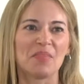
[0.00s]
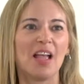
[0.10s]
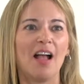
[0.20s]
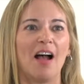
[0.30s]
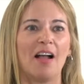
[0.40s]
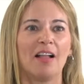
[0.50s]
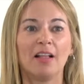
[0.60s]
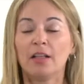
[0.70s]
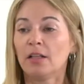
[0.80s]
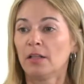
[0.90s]
The
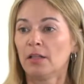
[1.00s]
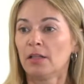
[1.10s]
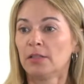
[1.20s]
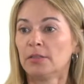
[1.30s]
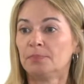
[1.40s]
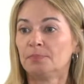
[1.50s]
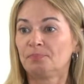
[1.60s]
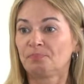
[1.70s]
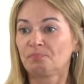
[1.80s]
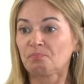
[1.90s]
hibiscus stencil is
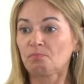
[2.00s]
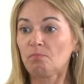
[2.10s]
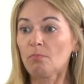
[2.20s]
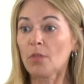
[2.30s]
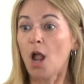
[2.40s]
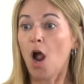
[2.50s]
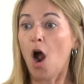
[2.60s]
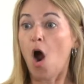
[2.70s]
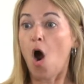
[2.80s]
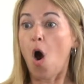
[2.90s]
also on there. Is that something
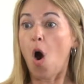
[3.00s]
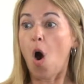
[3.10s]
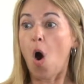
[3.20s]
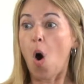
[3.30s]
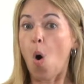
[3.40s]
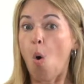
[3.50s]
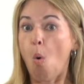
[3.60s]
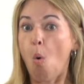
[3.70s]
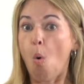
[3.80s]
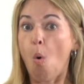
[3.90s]
from a past
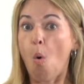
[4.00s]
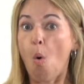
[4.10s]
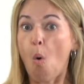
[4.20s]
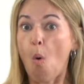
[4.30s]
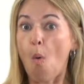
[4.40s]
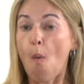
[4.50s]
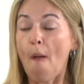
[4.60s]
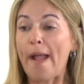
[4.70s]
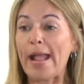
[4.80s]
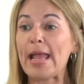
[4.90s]
kit or is that something new?